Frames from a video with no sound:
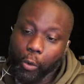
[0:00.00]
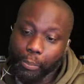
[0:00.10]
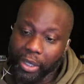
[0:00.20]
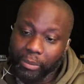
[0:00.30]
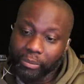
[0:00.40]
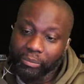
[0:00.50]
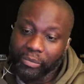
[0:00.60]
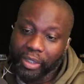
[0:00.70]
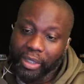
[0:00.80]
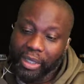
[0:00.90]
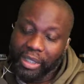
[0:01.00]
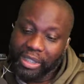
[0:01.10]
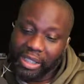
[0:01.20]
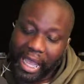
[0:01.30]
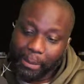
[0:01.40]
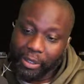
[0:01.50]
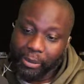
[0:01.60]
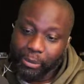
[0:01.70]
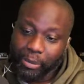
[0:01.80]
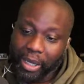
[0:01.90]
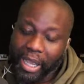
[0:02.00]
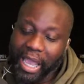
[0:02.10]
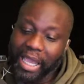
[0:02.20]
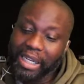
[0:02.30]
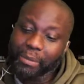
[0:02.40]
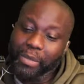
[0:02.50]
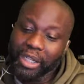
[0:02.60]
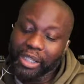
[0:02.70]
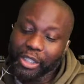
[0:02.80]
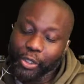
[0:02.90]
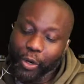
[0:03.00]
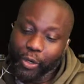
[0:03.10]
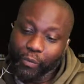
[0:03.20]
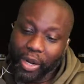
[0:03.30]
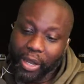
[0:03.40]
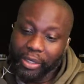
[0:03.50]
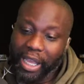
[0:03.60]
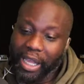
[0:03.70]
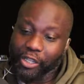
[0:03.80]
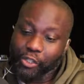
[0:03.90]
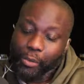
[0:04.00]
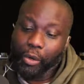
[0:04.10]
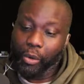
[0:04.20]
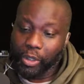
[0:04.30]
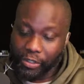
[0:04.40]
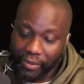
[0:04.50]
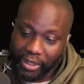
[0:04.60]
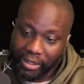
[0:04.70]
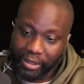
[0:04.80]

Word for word: pimp, slapped him, and immediately turned around and had a smirk on his face.